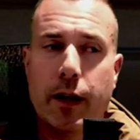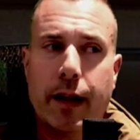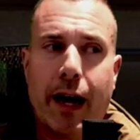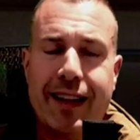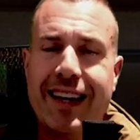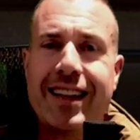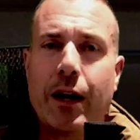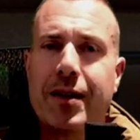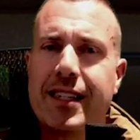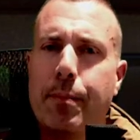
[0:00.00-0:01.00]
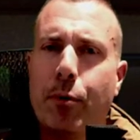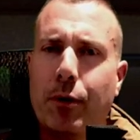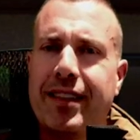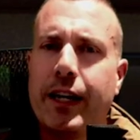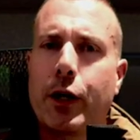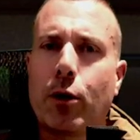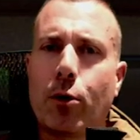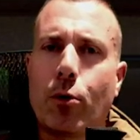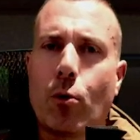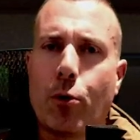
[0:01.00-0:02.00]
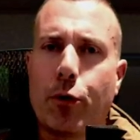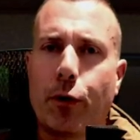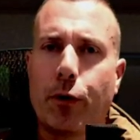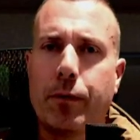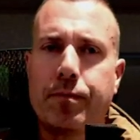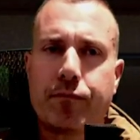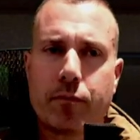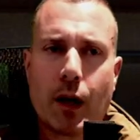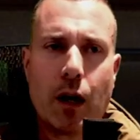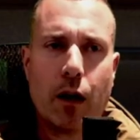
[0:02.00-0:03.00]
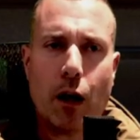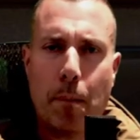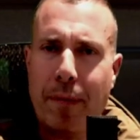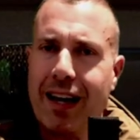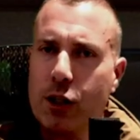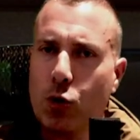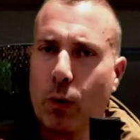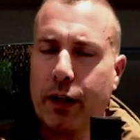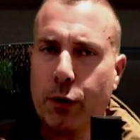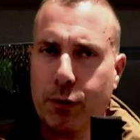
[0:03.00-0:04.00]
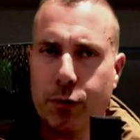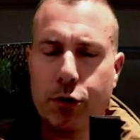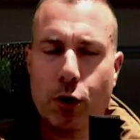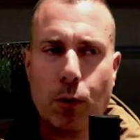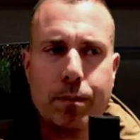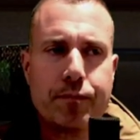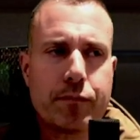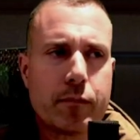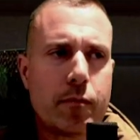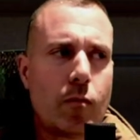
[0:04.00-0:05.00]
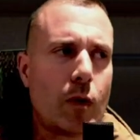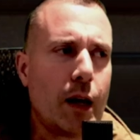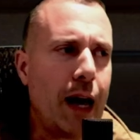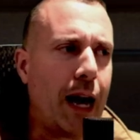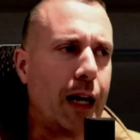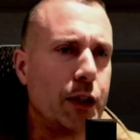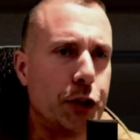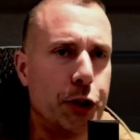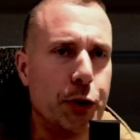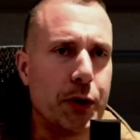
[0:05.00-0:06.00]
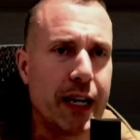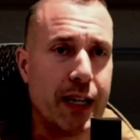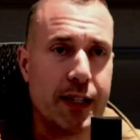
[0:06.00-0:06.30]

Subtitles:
I think there is a particular order, a best way to do so. As you can